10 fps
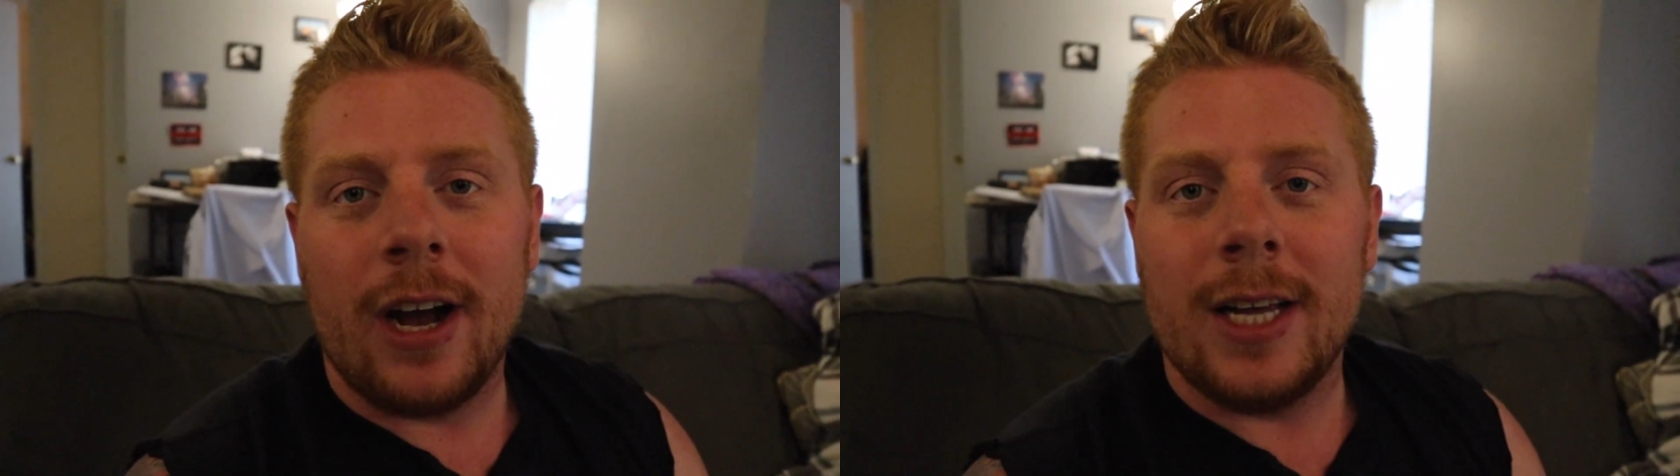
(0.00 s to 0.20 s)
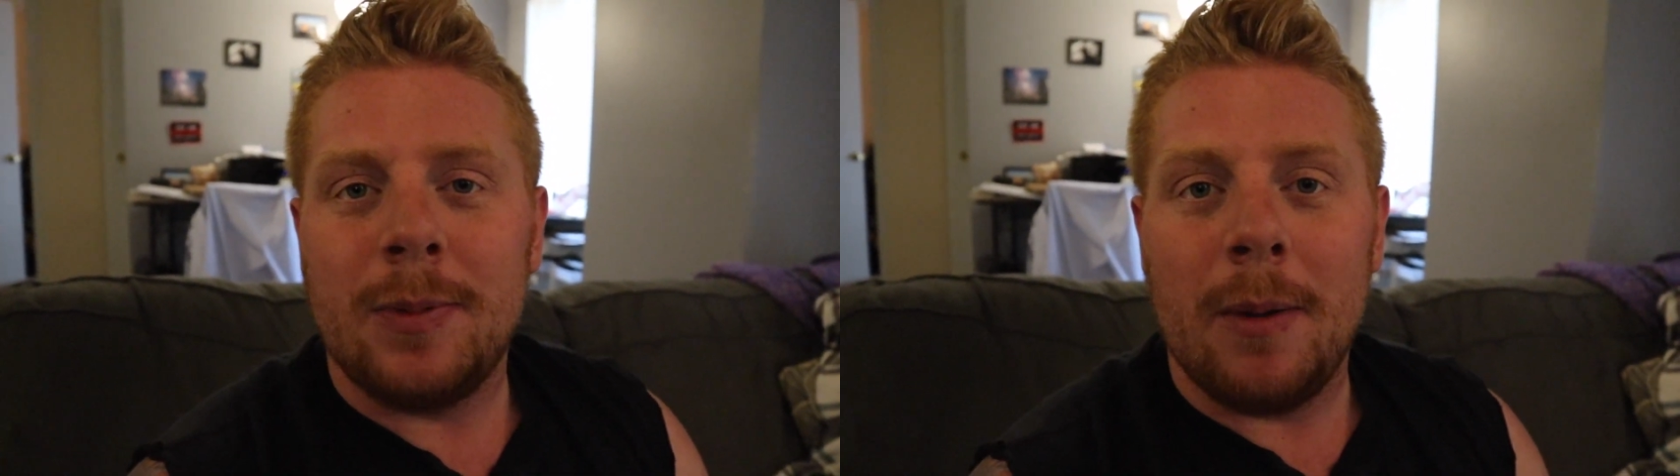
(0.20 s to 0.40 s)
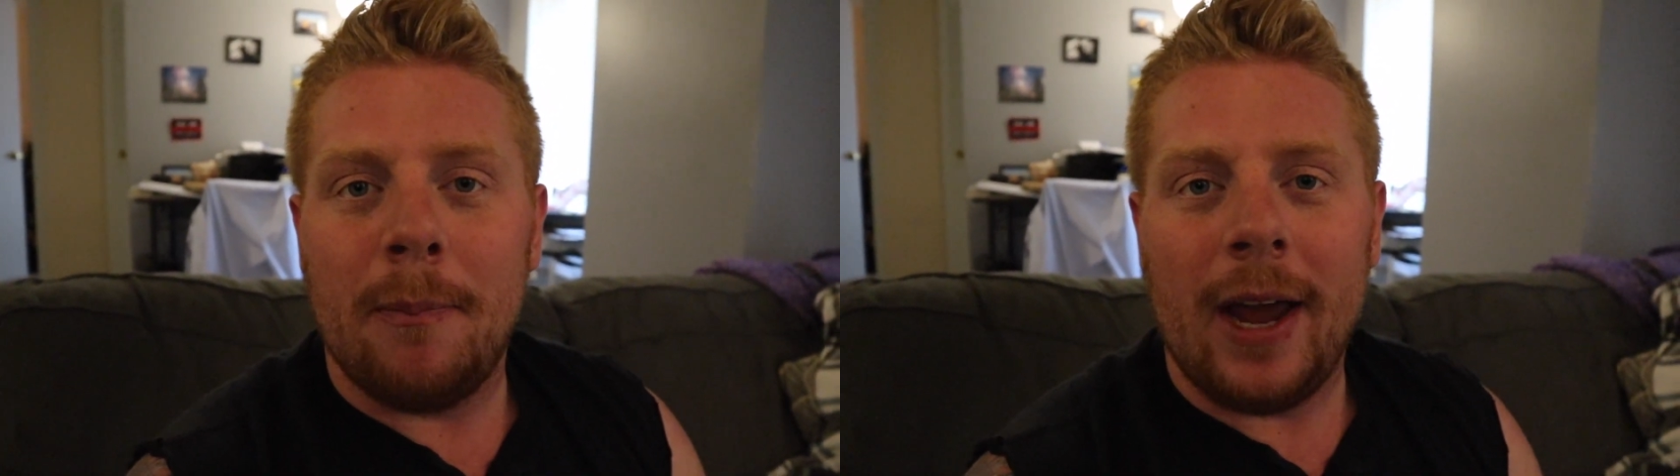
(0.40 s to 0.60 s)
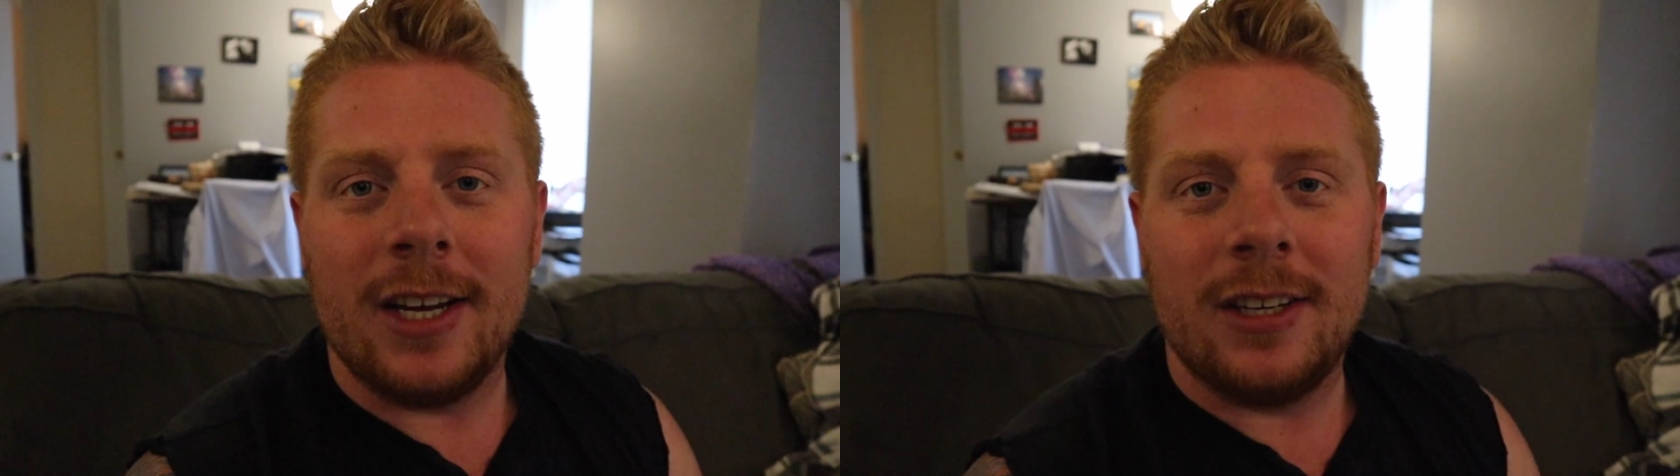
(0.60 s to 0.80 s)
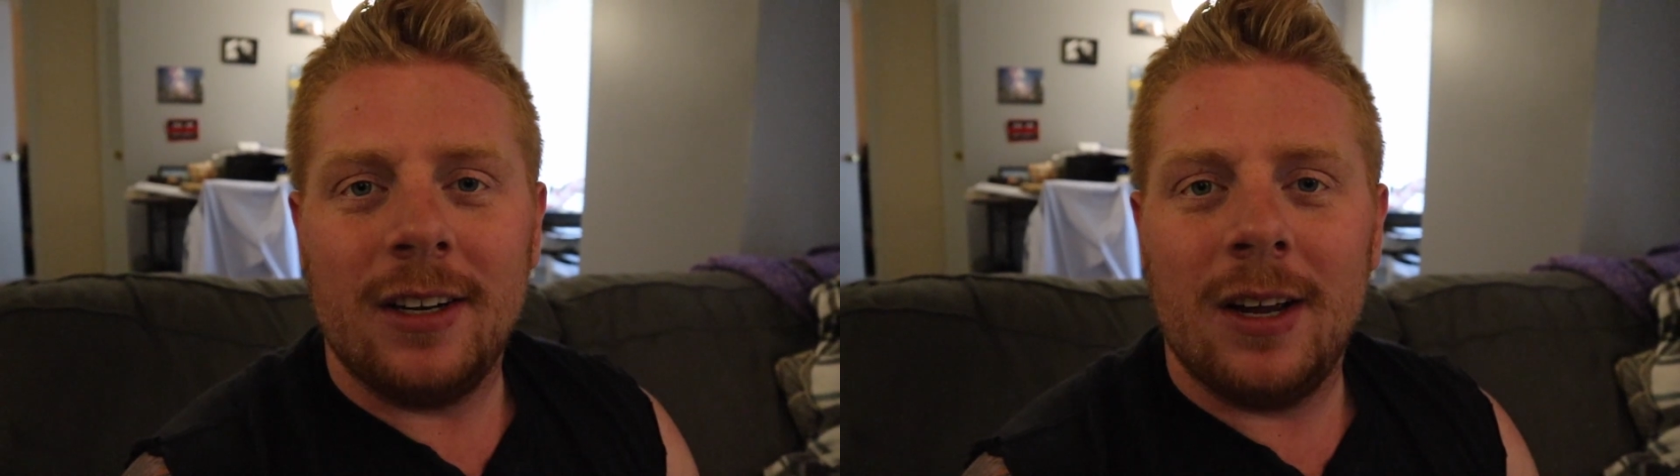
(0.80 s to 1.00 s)
you guys being
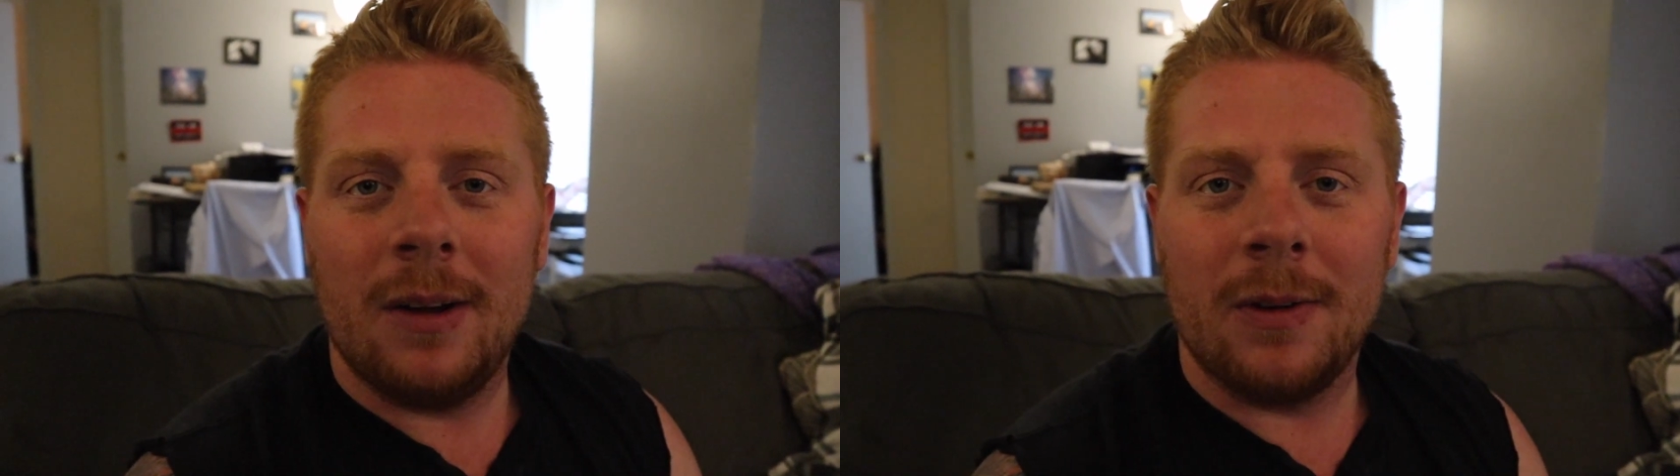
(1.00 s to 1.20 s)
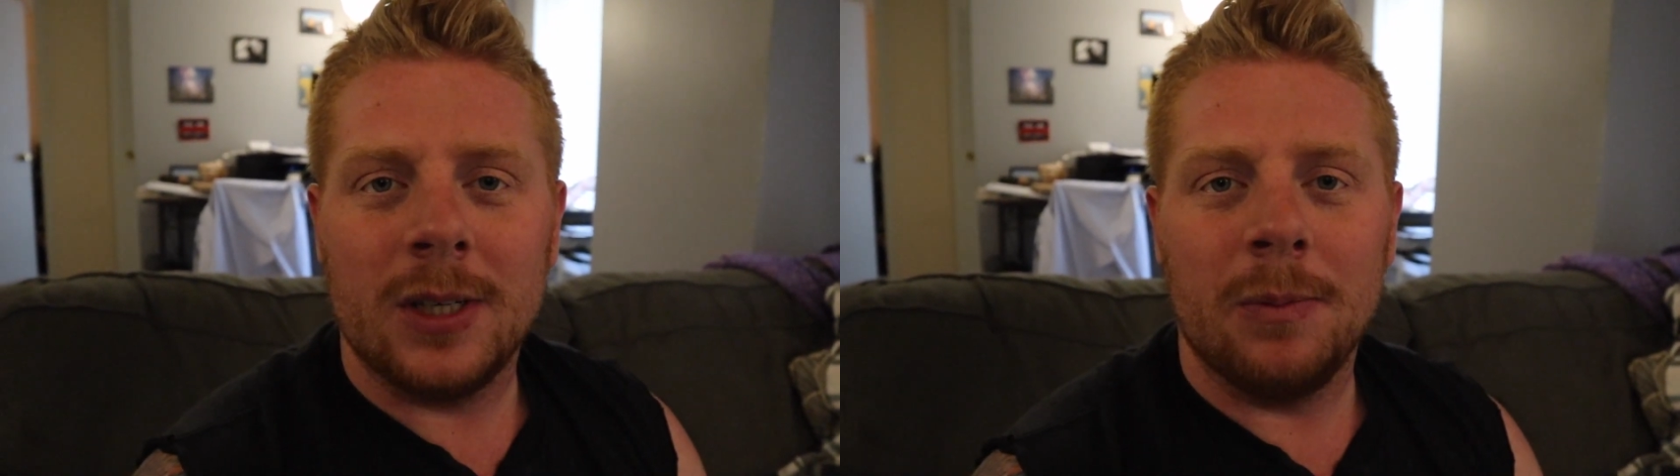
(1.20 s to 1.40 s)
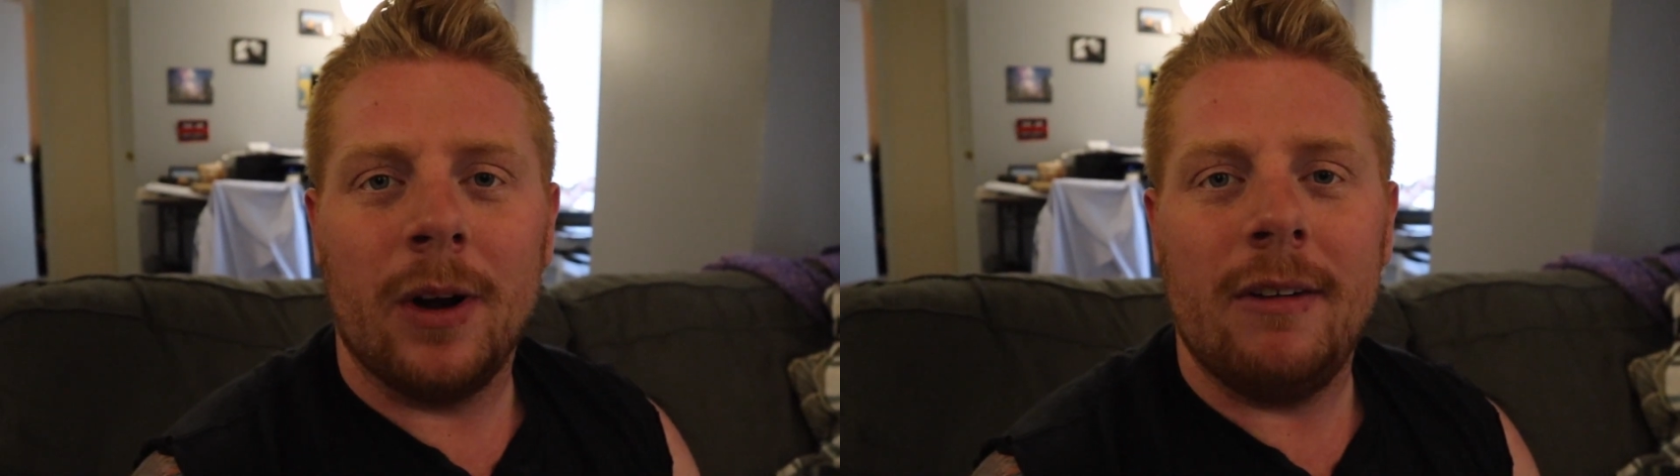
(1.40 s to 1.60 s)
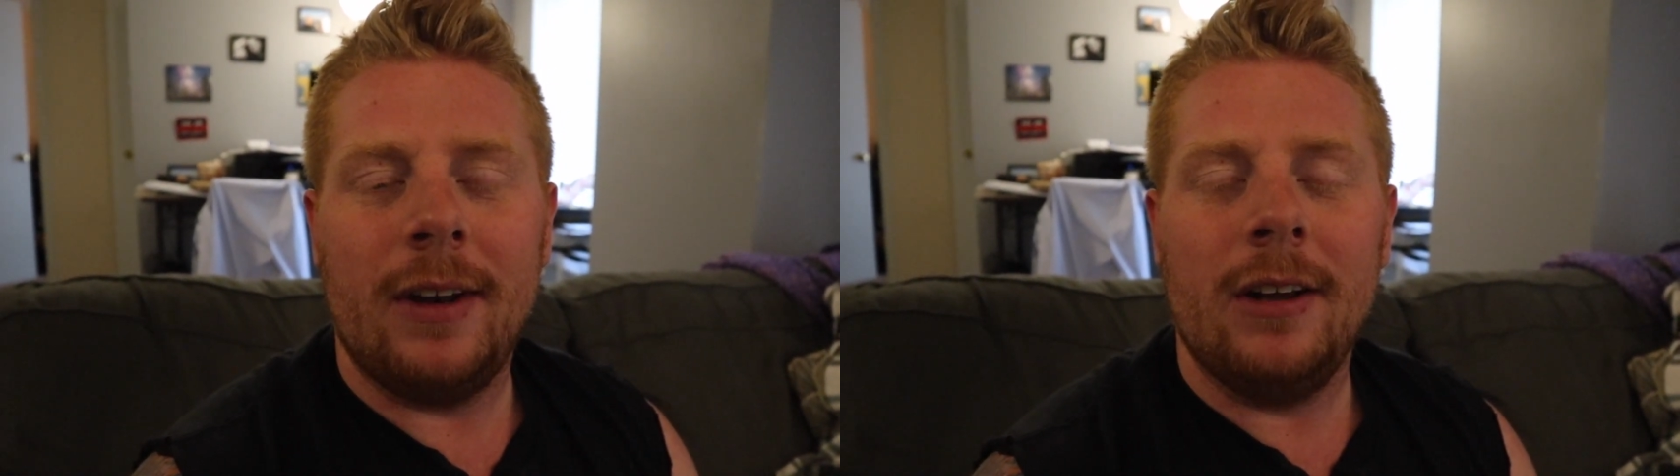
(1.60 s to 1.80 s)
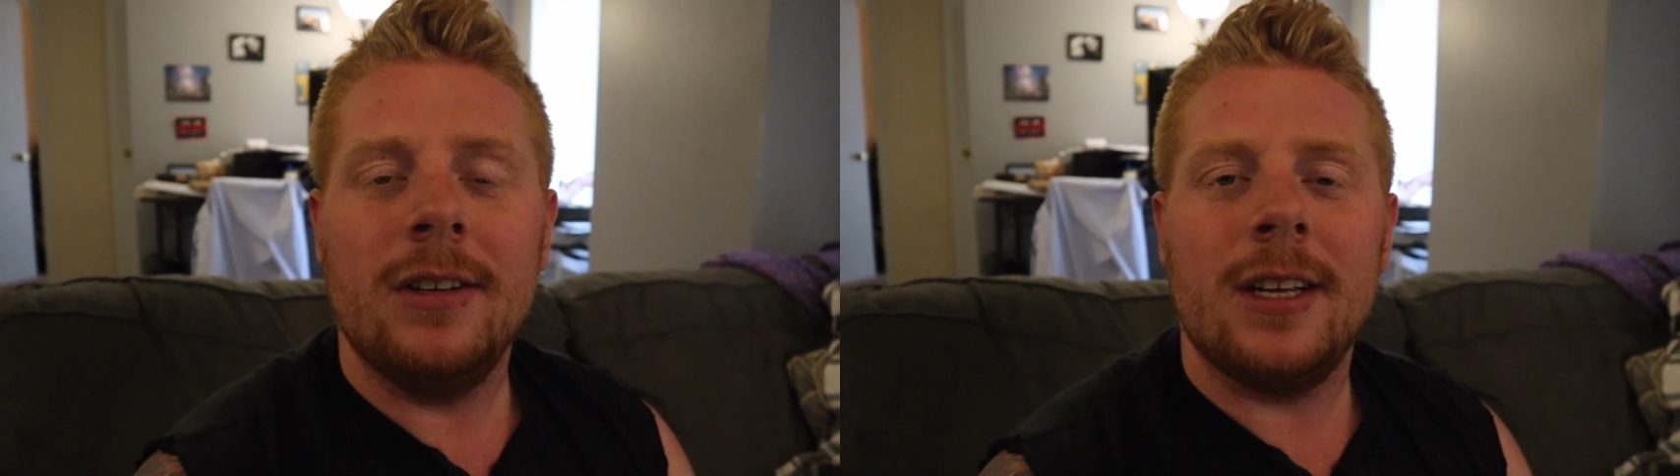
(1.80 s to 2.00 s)
patient for some great
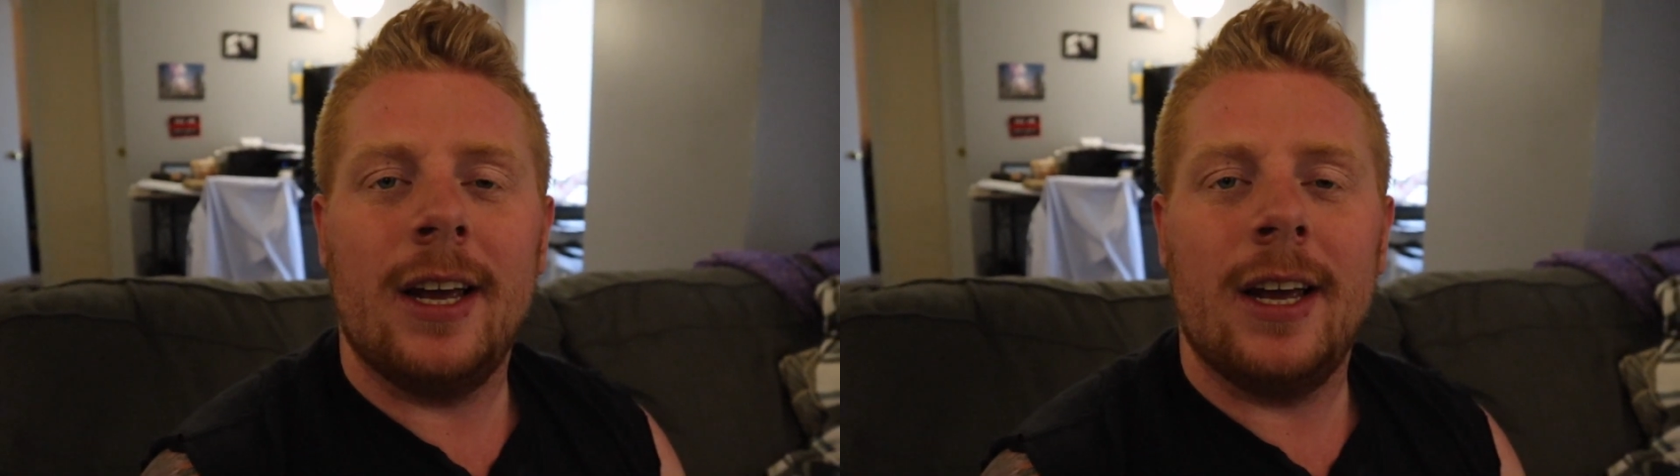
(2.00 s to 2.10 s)
videos,